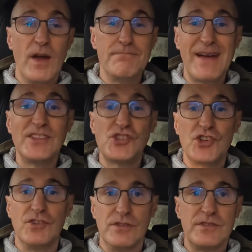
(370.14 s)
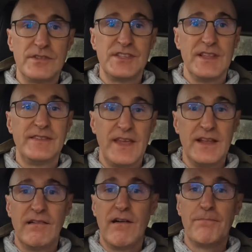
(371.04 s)
I mentioned to the
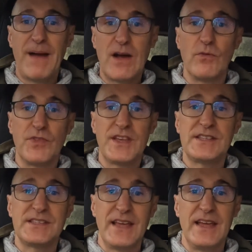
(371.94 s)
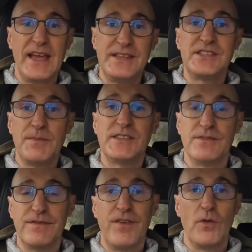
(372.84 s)
dealer about this
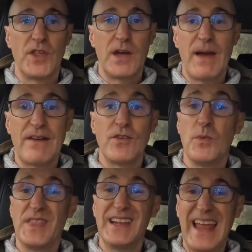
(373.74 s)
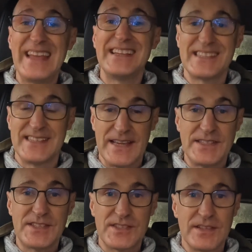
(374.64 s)
intermittent fault that I'm having with the lane
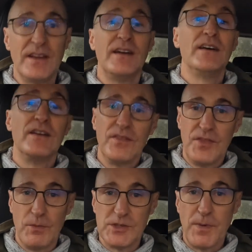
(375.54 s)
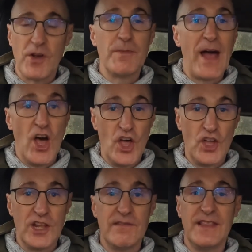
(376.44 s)
assist that we spoke about
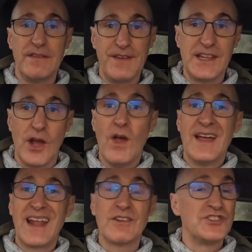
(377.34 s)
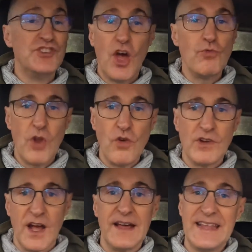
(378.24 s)
earlier in the video. Now, it's no
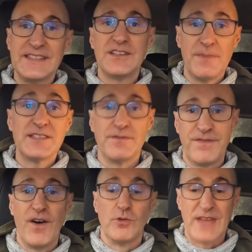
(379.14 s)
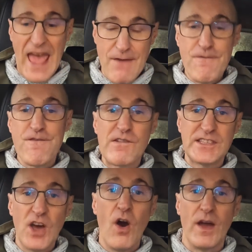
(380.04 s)
longer an intermittent fault. Every
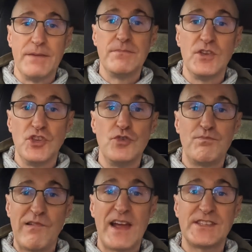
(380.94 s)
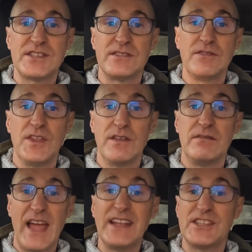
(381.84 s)
time you press the
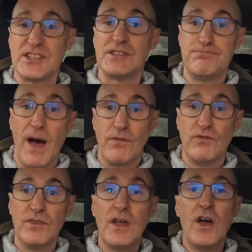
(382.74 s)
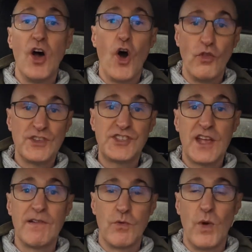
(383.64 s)
lane assist button on the
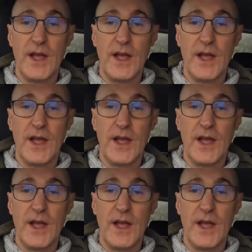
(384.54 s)
steering